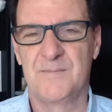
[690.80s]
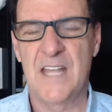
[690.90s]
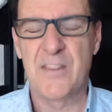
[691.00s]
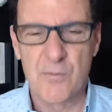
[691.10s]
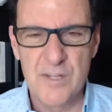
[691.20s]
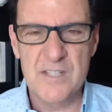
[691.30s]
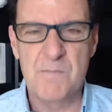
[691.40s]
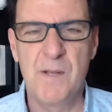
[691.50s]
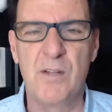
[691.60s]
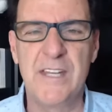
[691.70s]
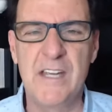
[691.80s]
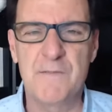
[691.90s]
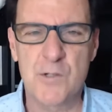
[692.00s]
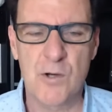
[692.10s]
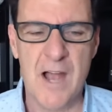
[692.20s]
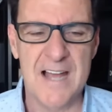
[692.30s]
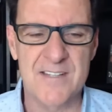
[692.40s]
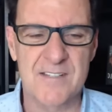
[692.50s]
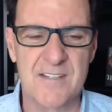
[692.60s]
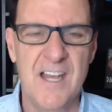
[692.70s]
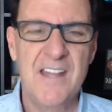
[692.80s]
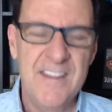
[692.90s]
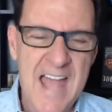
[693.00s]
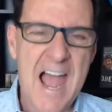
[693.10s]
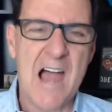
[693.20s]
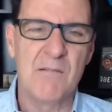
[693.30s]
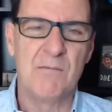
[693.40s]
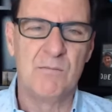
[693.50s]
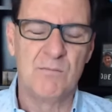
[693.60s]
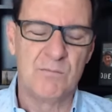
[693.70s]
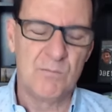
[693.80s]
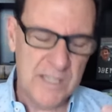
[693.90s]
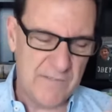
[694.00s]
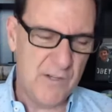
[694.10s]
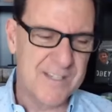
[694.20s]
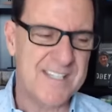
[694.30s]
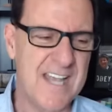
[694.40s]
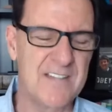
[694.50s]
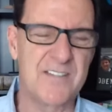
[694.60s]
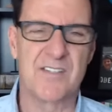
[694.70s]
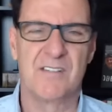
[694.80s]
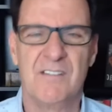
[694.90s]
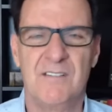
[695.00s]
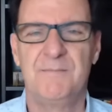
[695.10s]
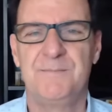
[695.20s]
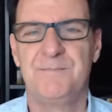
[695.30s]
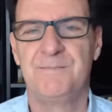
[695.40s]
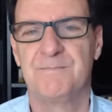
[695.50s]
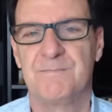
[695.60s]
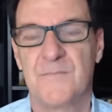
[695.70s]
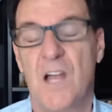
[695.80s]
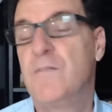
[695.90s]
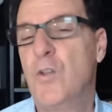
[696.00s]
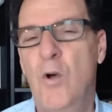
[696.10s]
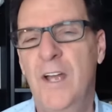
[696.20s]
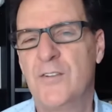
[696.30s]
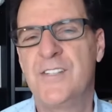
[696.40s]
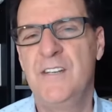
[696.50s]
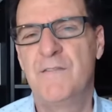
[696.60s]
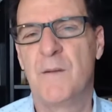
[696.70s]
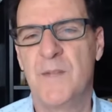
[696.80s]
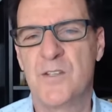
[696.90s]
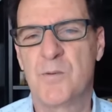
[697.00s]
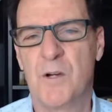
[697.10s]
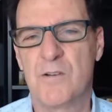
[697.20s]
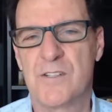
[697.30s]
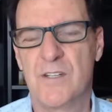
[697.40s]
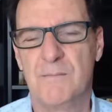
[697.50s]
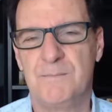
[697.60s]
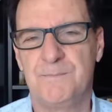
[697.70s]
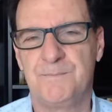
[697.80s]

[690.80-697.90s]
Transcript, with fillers: And through this building of trust, that will give you a sense of loyalty from this person